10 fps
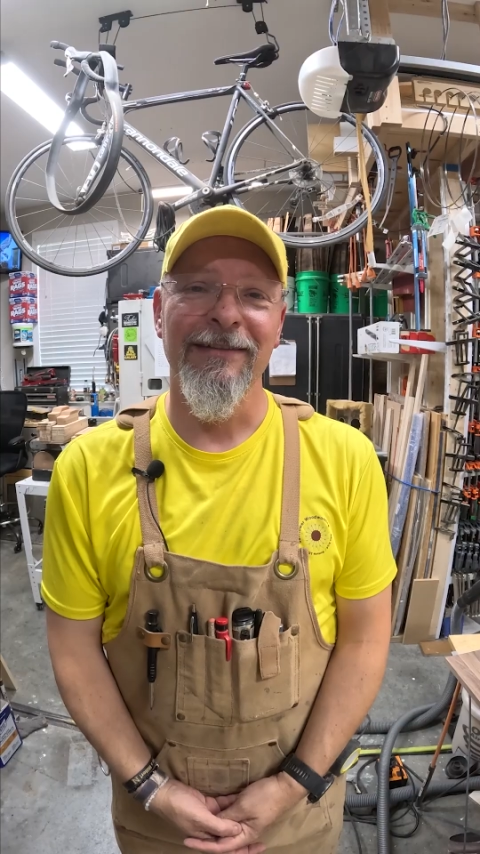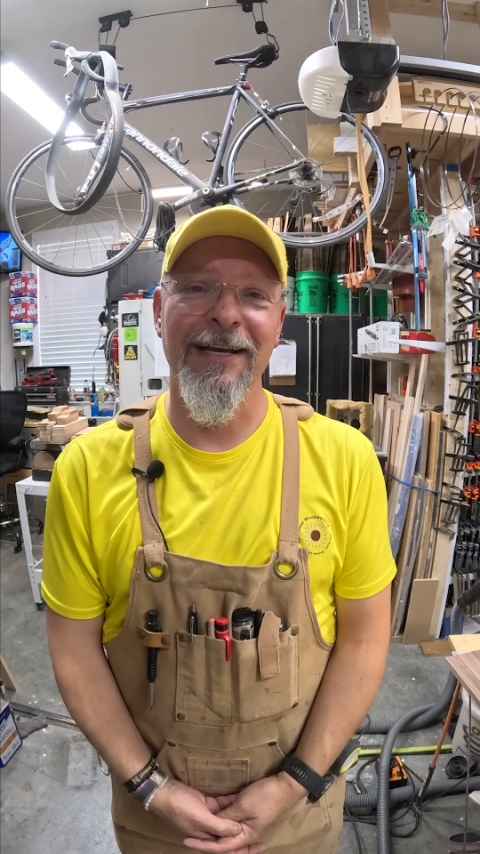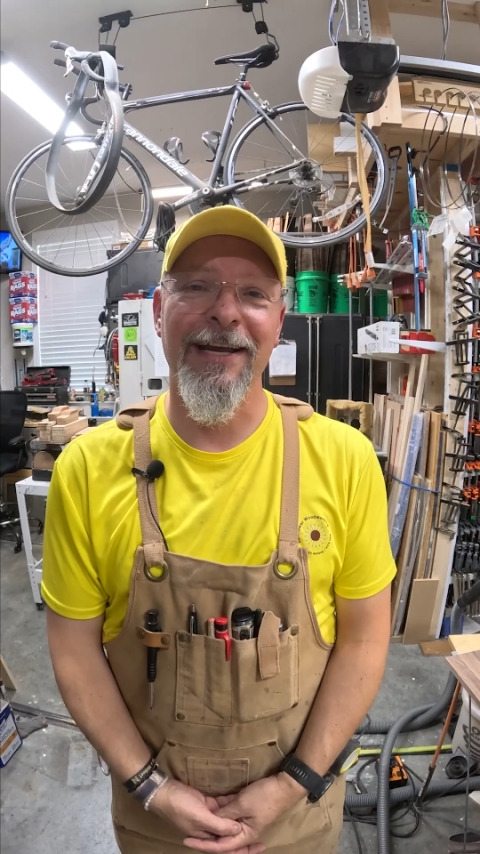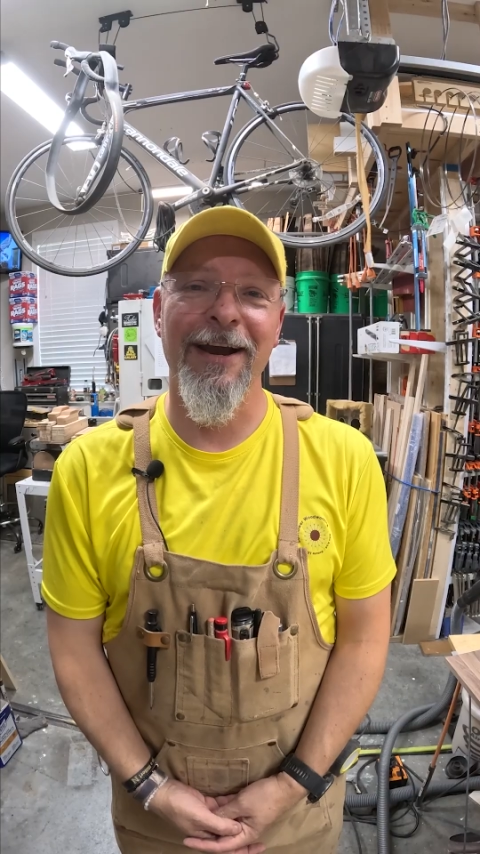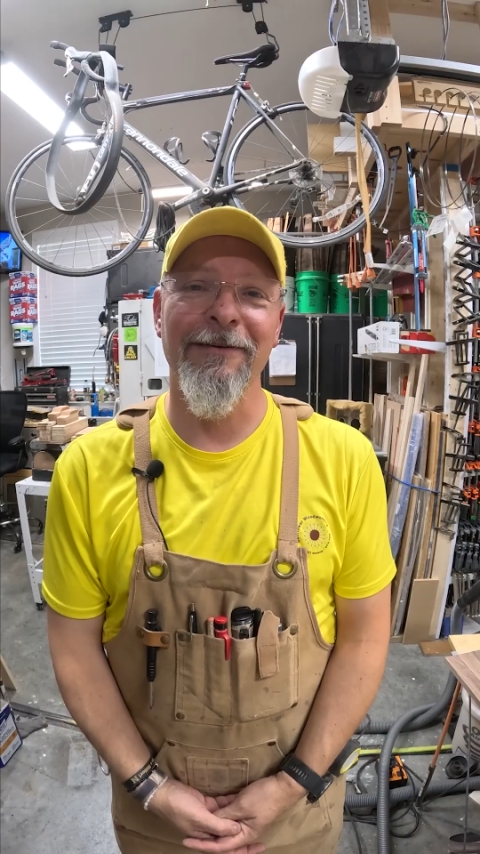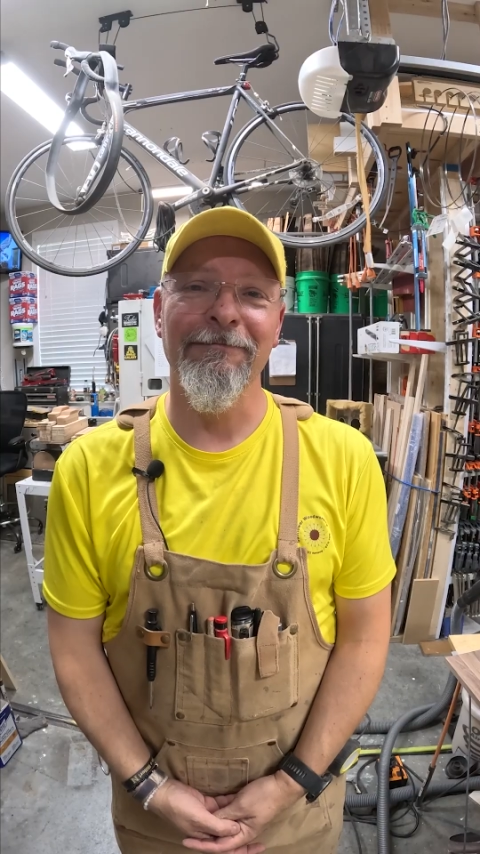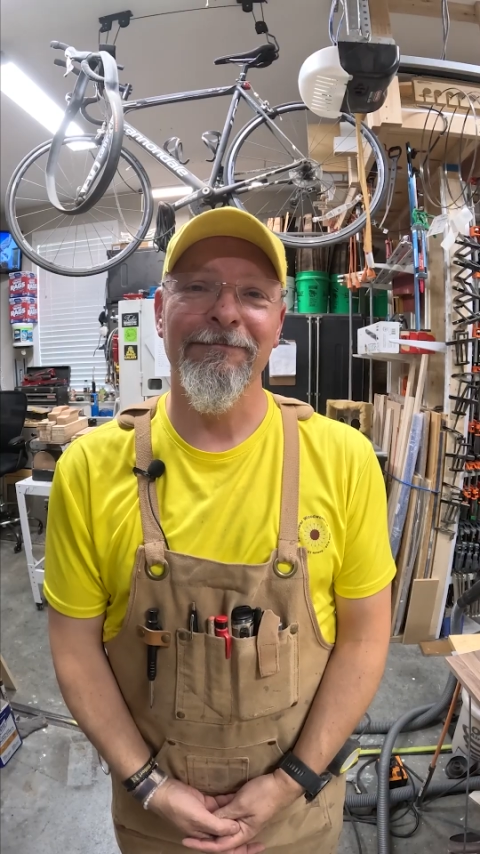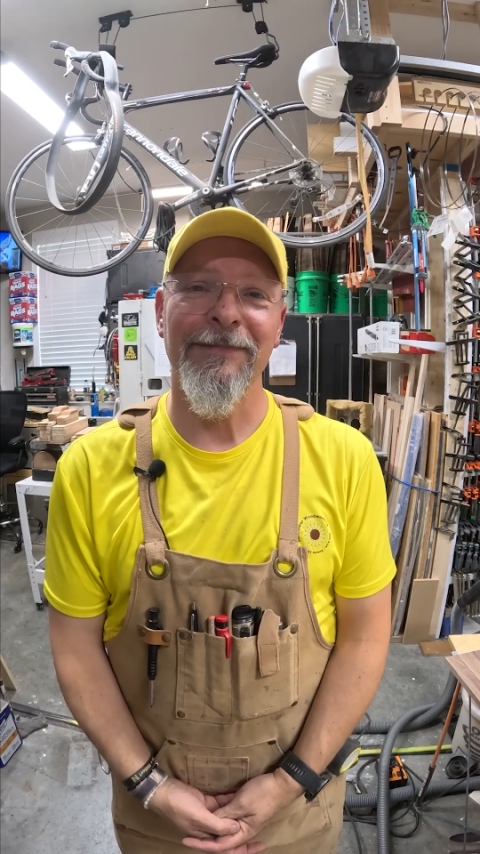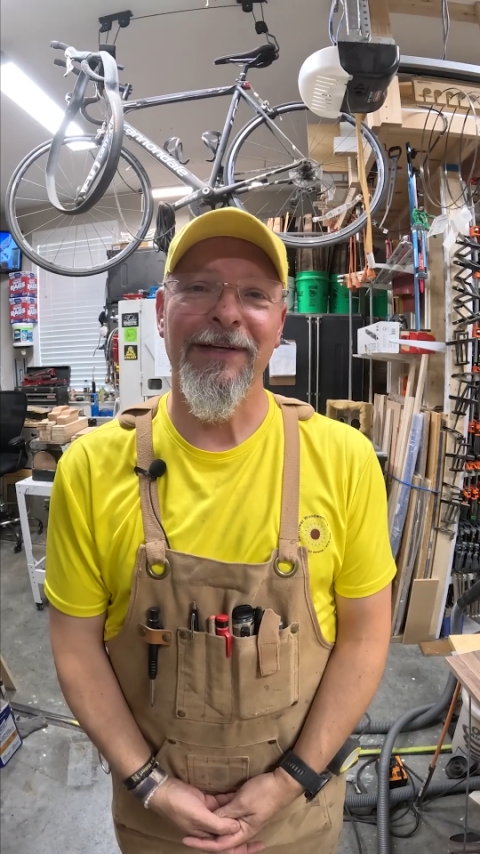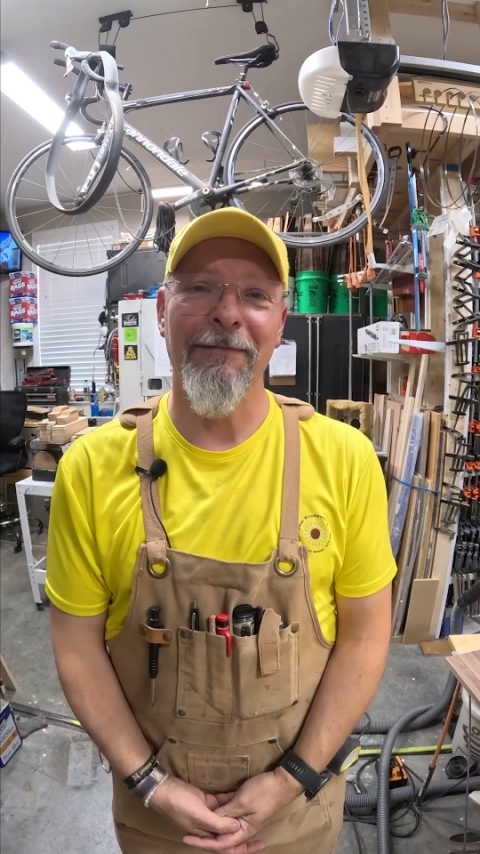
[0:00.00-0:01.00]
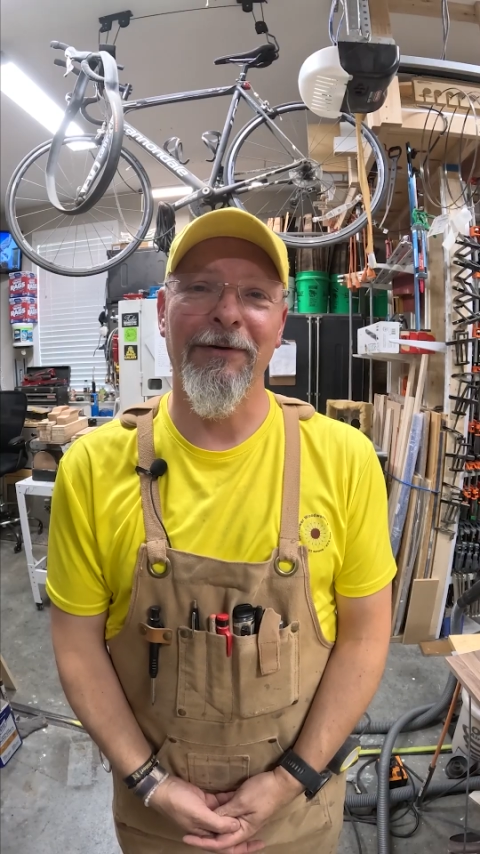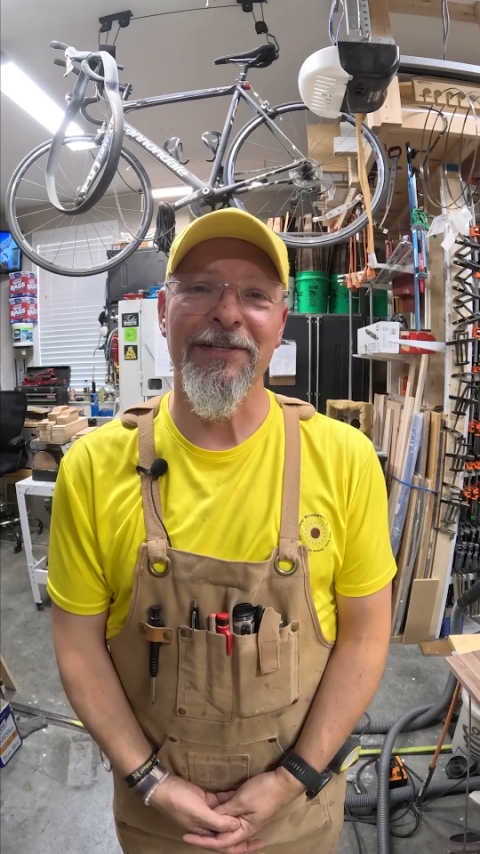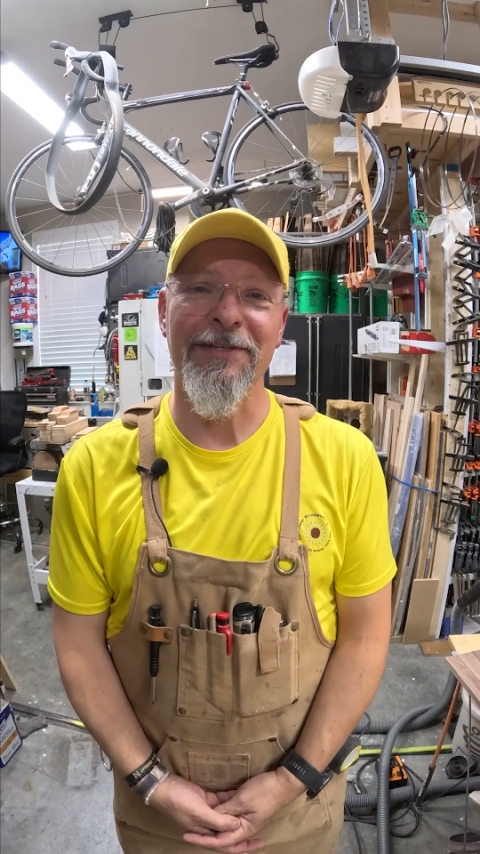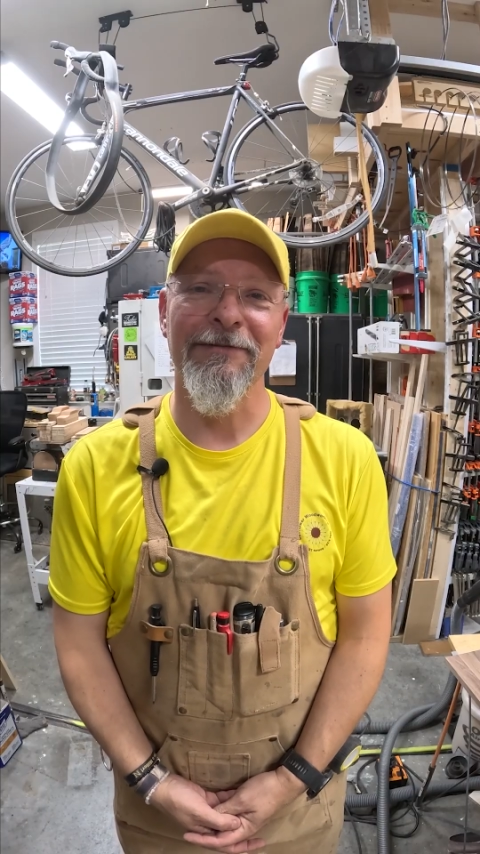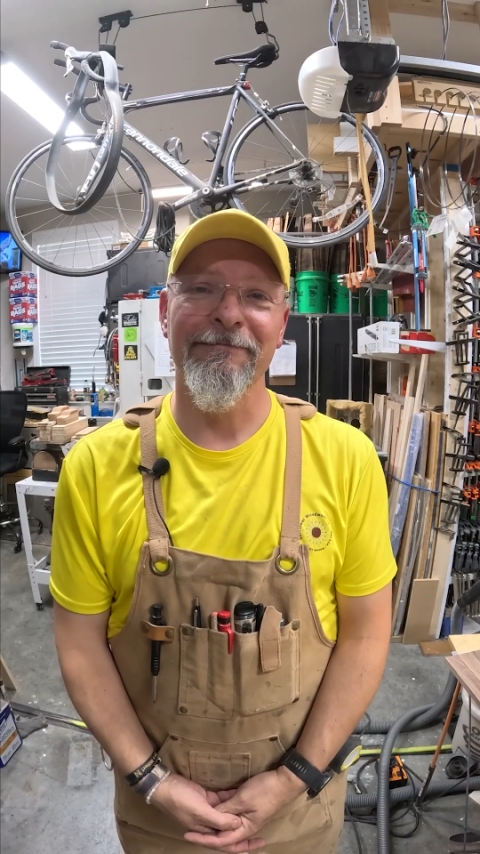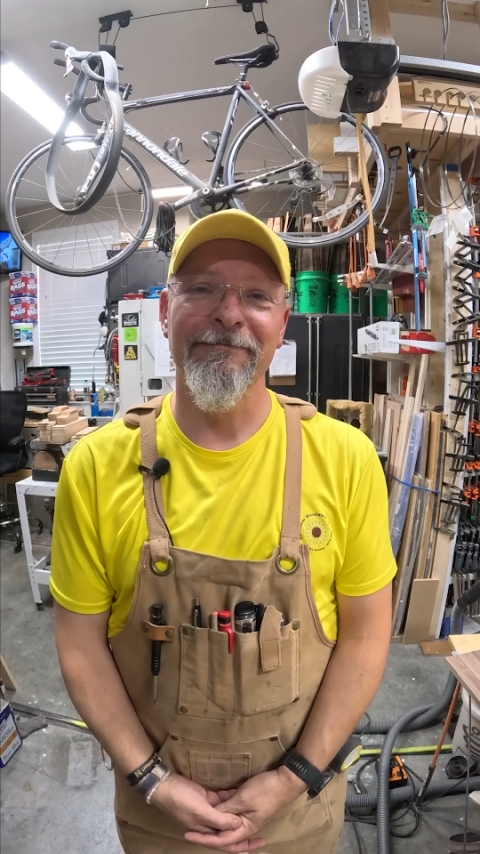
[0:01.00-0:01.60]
Take care. God bless.